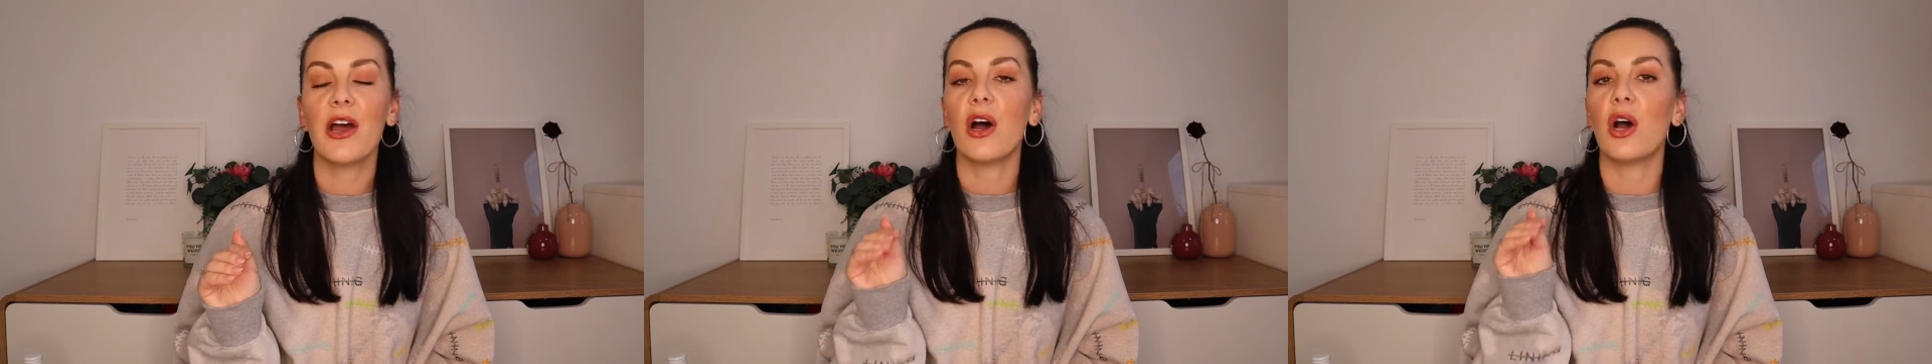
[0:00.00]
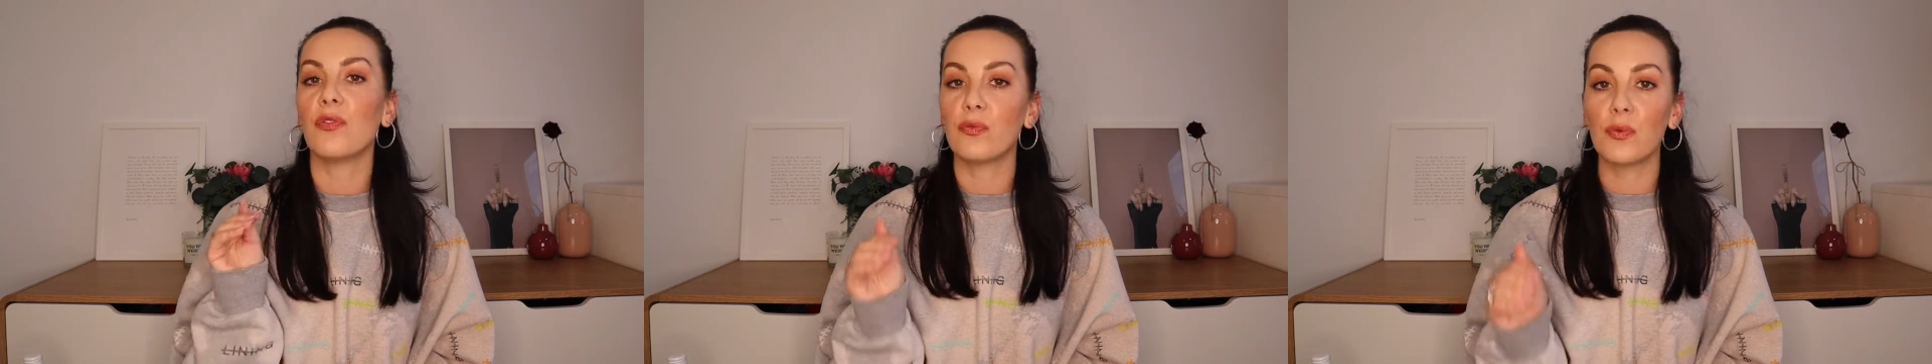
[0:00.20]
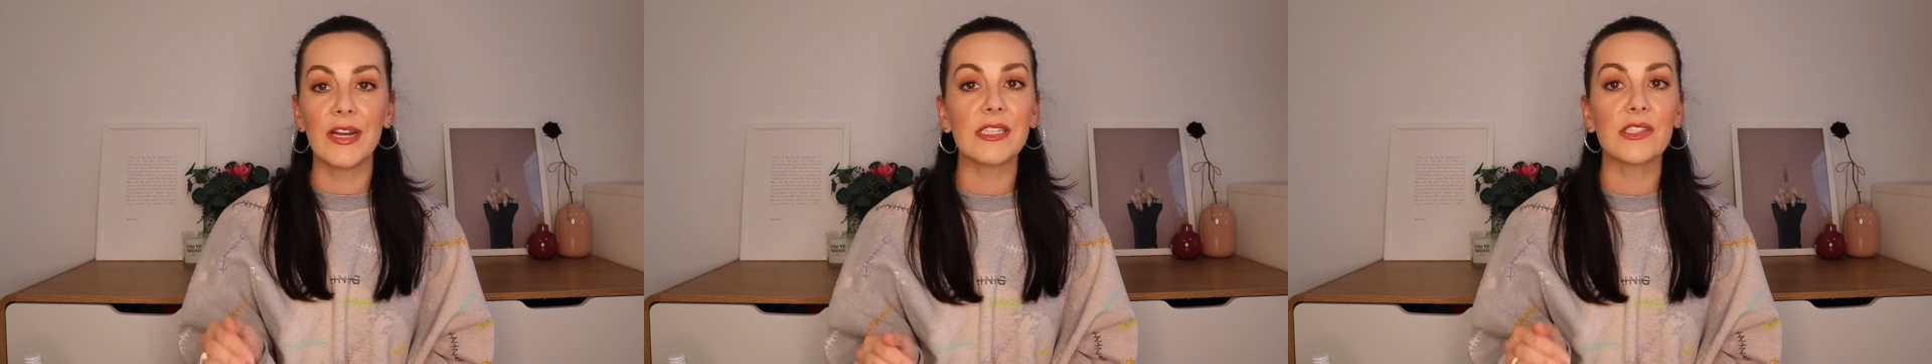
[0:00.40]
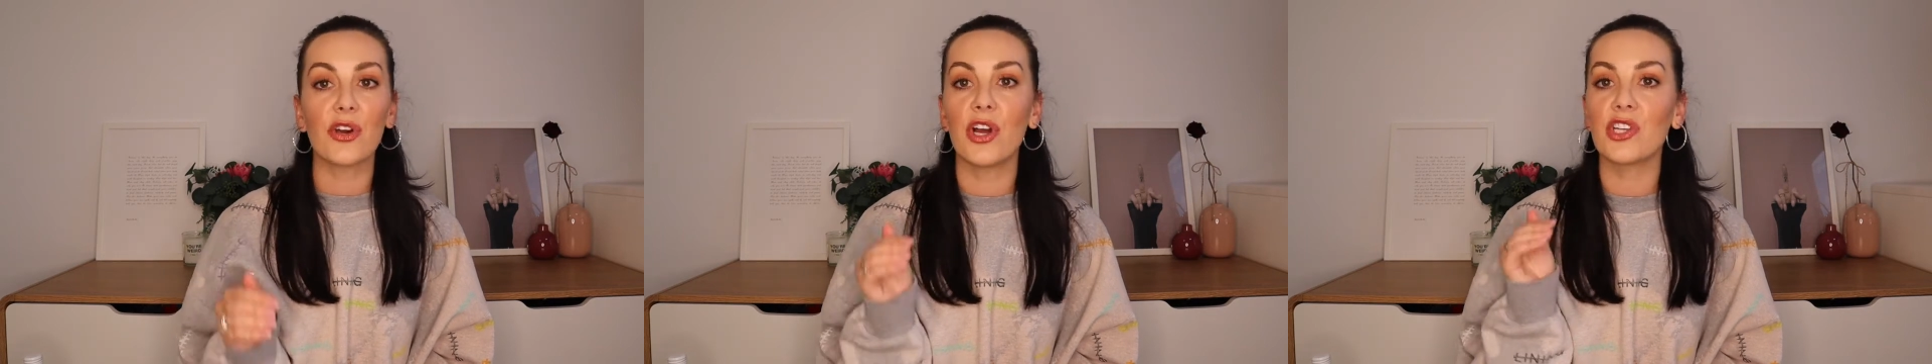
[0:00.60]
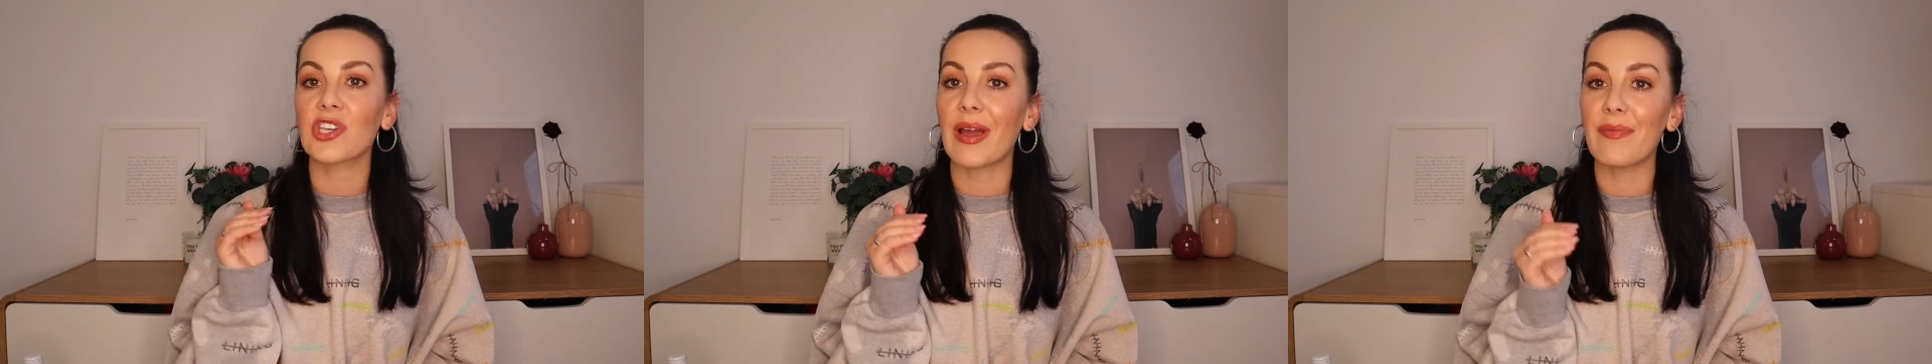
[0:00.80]
of
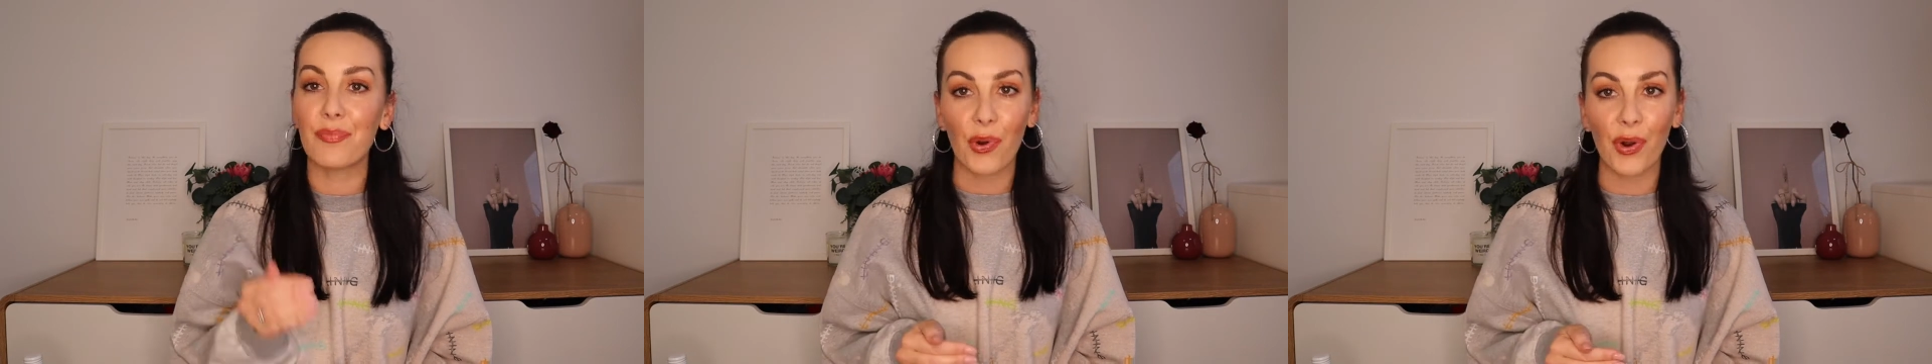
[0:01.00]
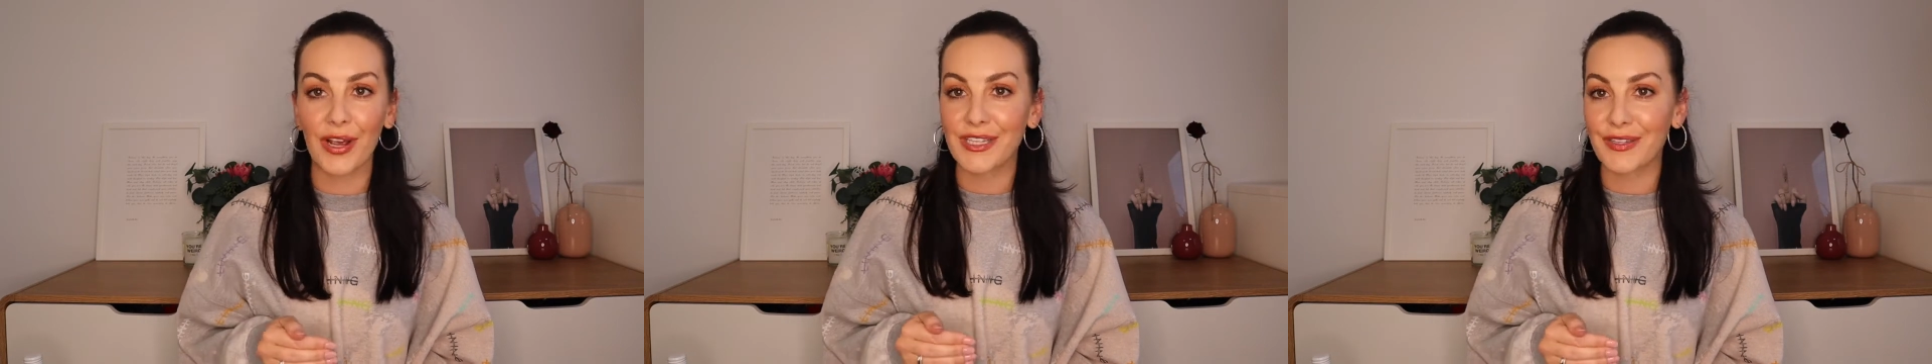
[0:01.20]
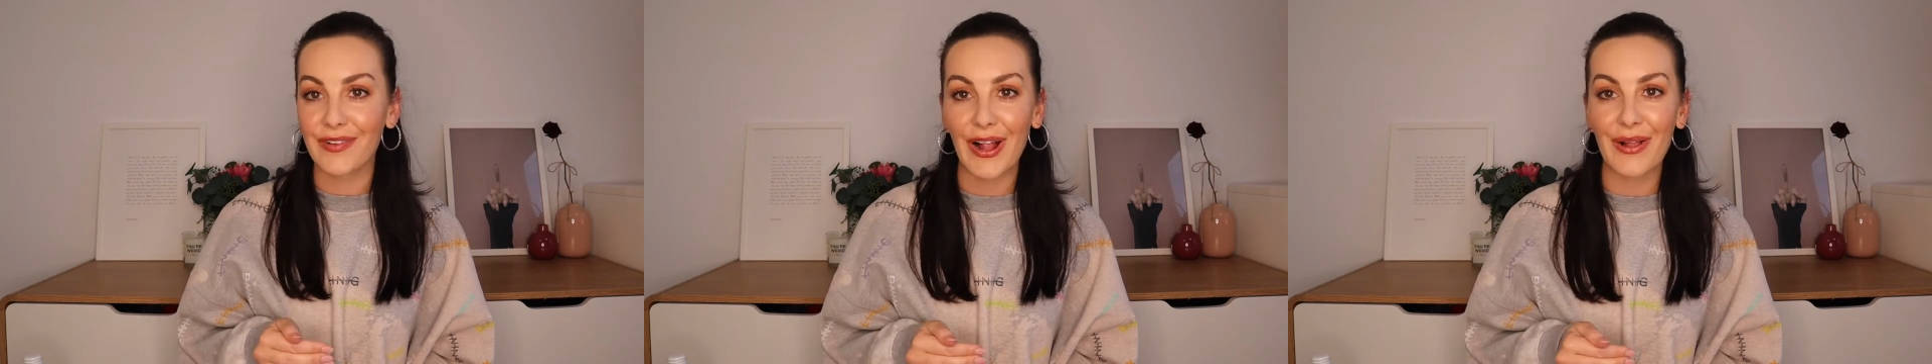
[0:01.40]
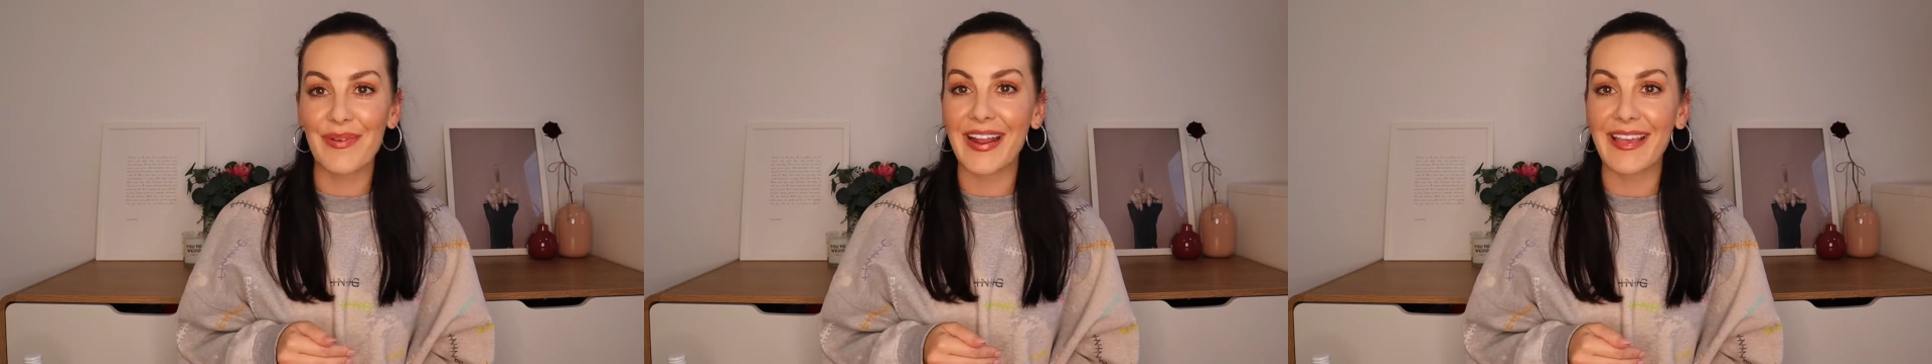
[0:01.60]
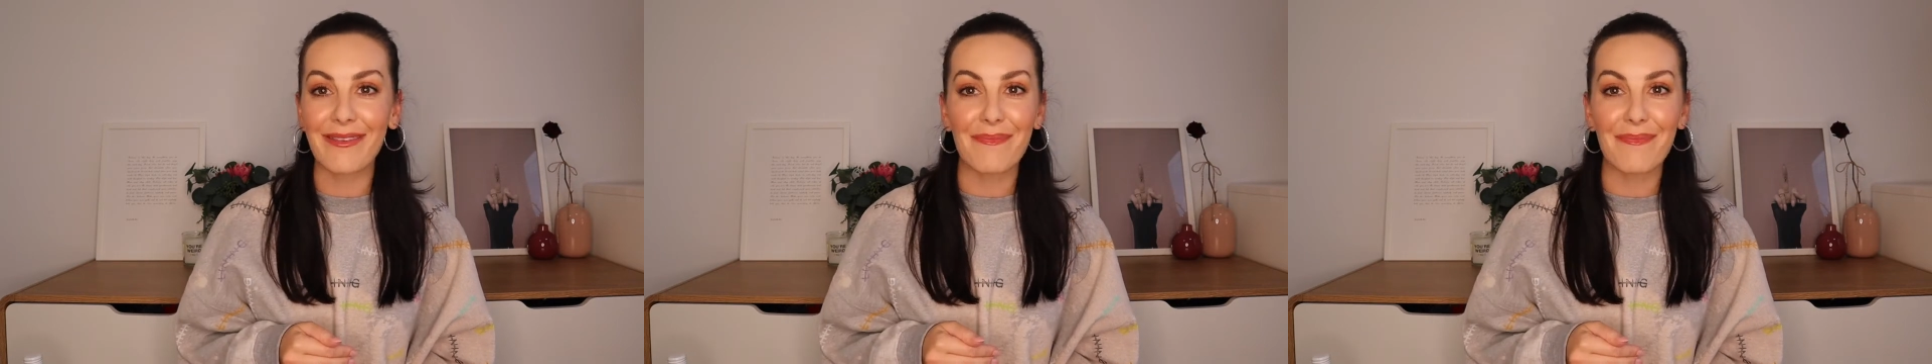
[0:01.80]
research and product development in